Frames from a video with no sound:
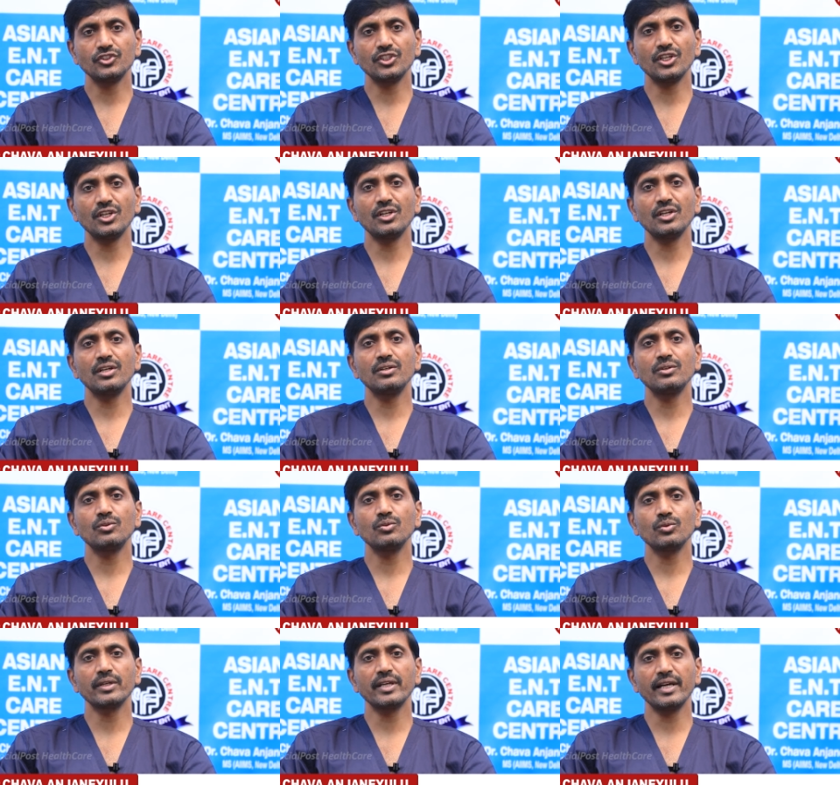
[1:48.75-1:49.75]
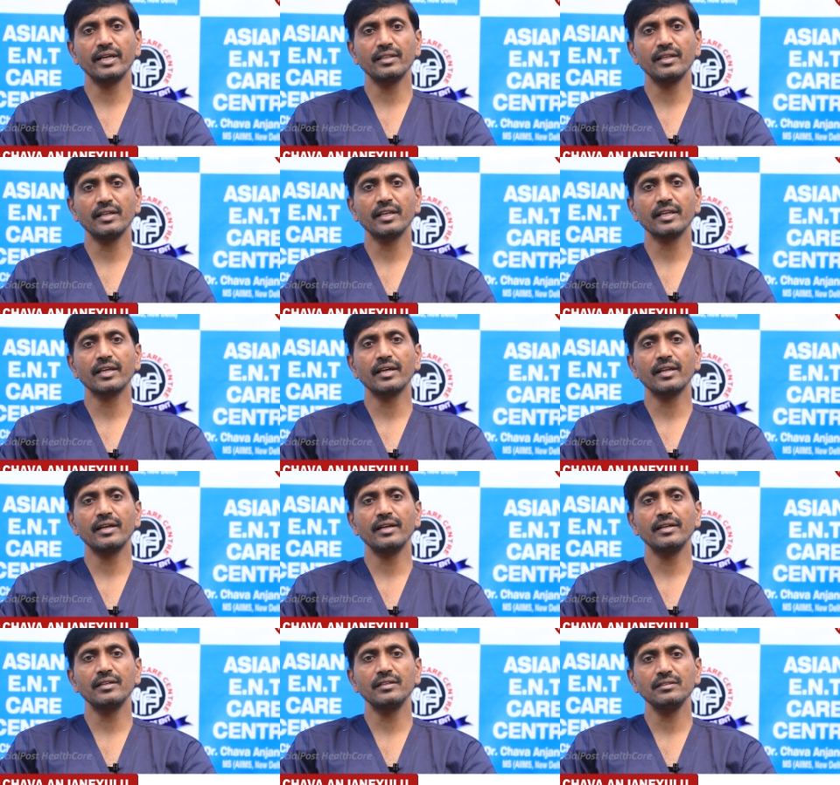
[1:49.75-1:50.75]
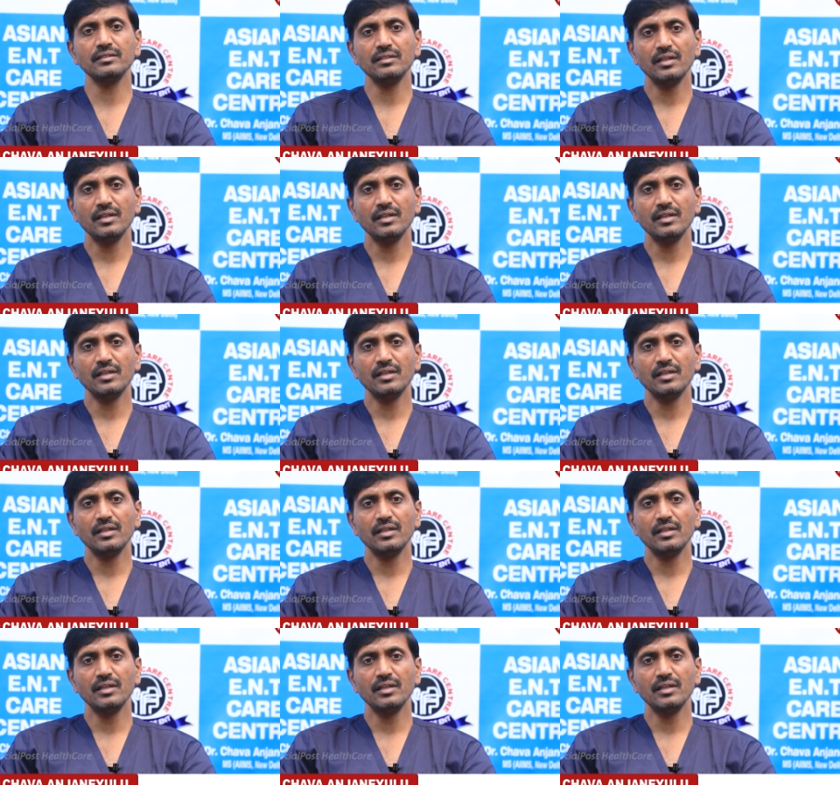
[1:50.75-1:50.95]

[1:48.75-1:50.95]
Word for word: children to get the recurrent